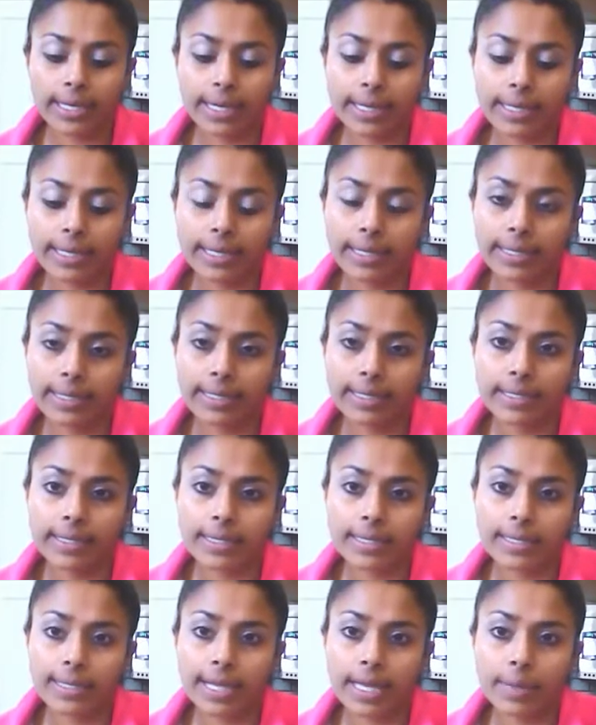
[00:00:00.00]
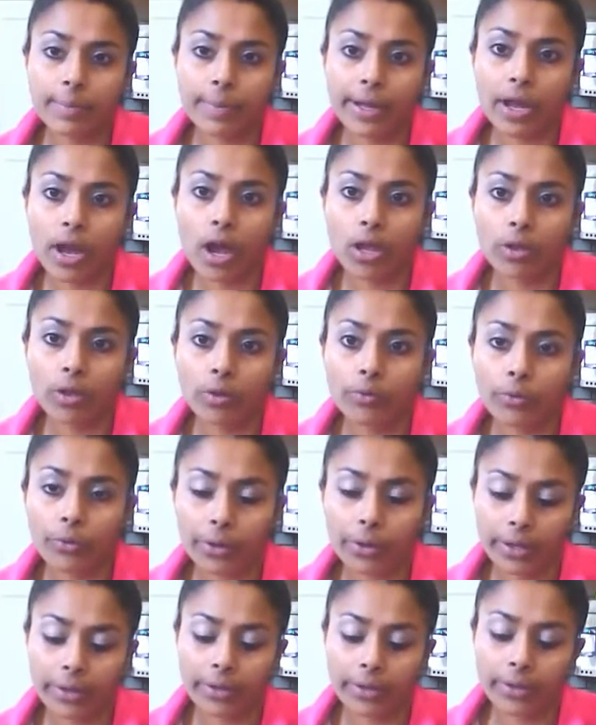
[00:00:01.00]
onions in my olive
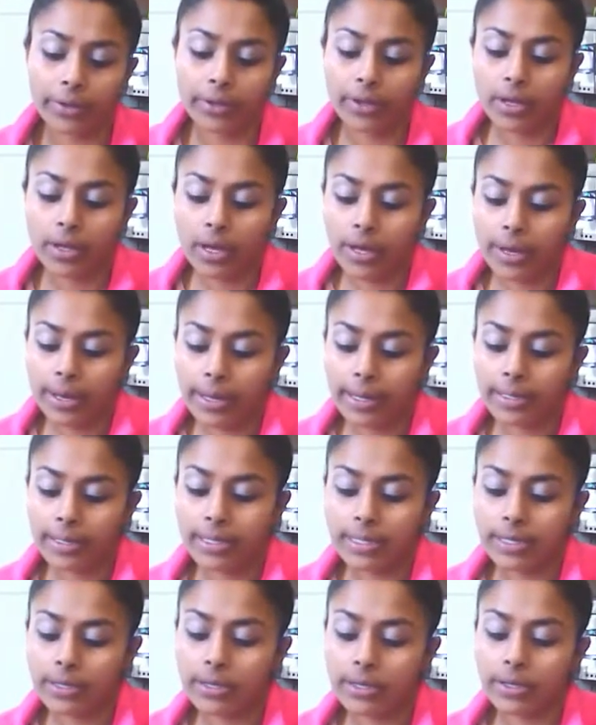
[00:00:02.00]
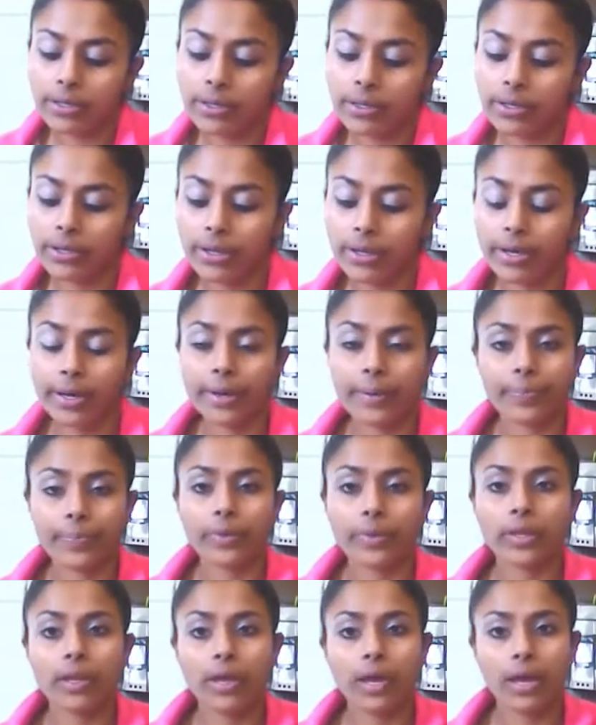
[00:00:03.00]
oil until the
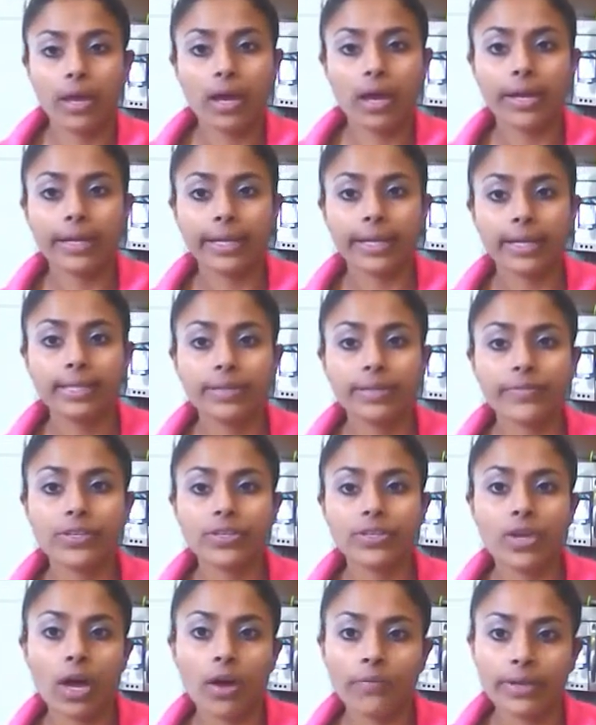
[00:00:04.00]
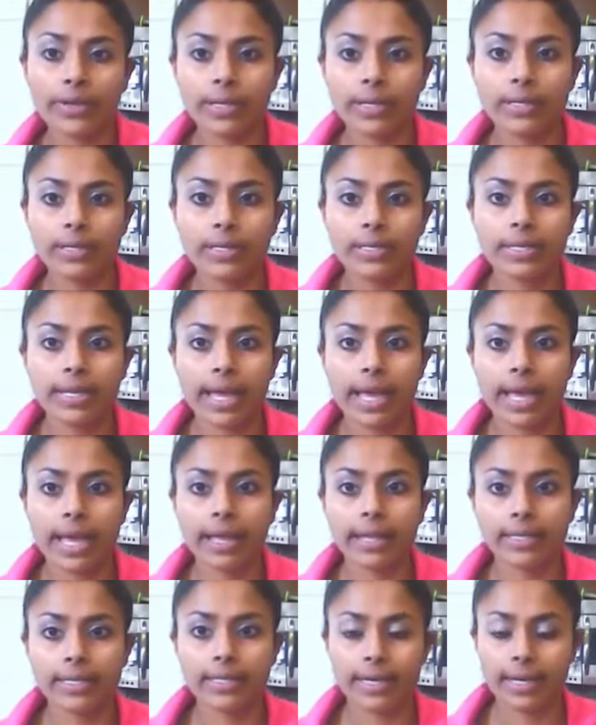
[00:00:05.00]
onions have softened
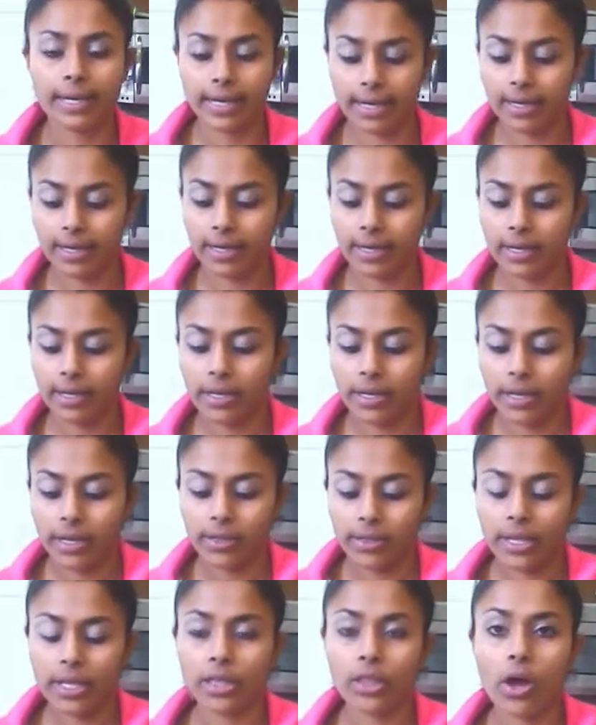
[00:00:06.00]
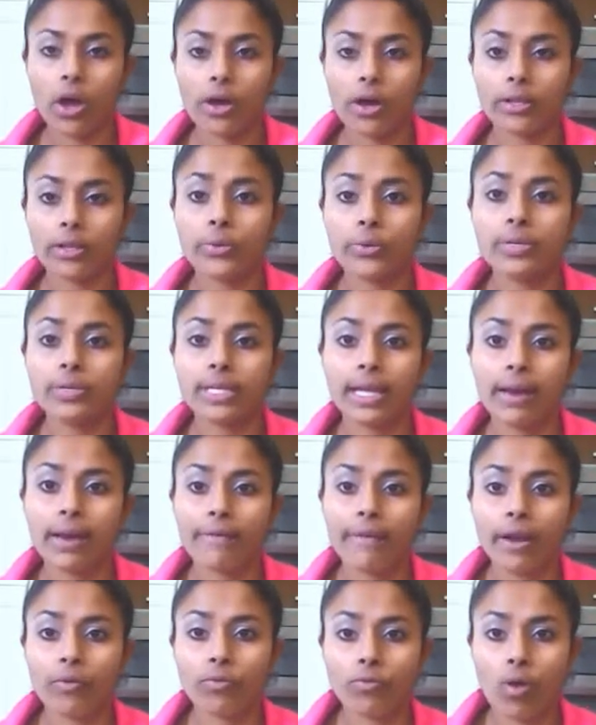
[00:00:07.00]
and they lose a lot of
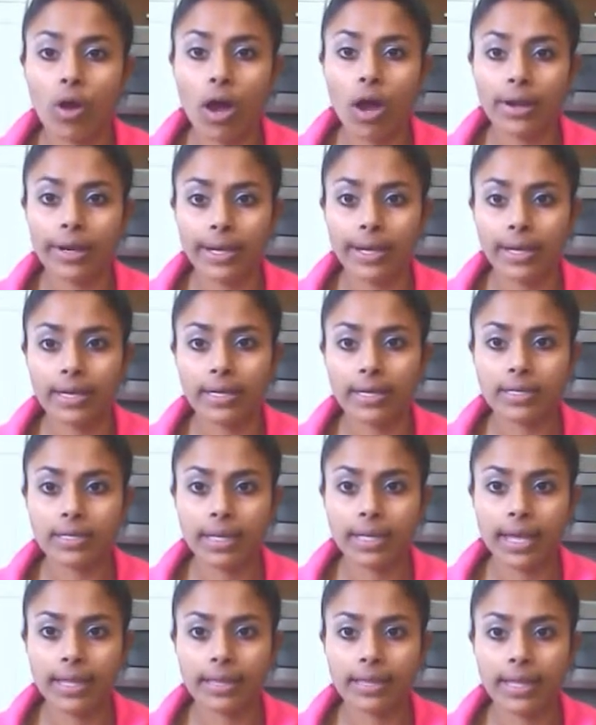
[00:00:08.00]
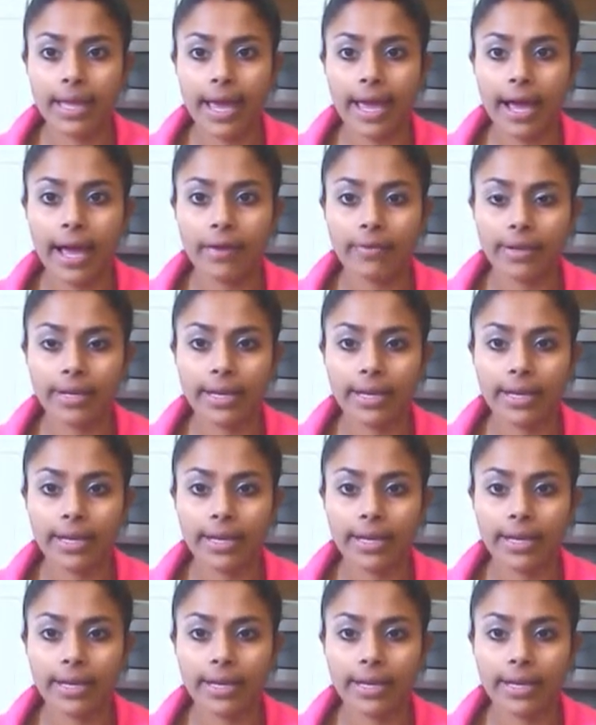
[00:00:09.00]
that rawness and they have a